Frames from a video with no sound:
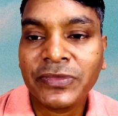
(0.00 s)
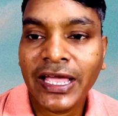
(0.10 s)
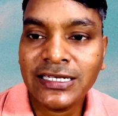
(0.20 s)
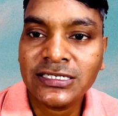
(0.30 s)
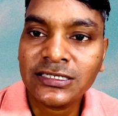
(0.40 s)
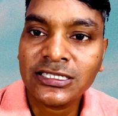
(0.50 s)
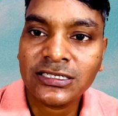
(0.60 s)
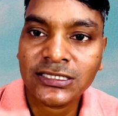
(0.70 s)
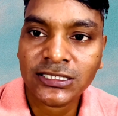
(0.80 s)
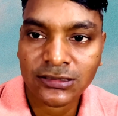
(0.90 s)
enjoying
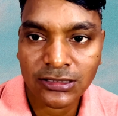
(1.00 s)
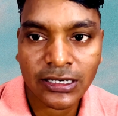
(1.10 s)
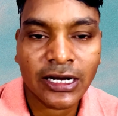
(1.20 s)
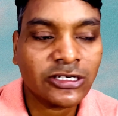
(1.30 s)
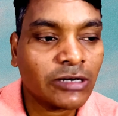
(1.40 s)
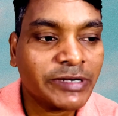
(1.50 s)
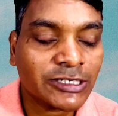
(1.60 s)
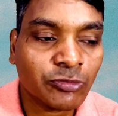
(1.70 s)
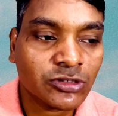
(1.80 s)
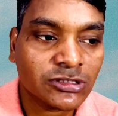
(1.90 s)
the Dolby
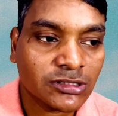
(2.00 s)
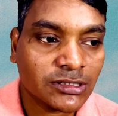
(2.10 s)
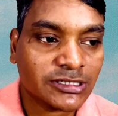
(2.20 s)
Atmos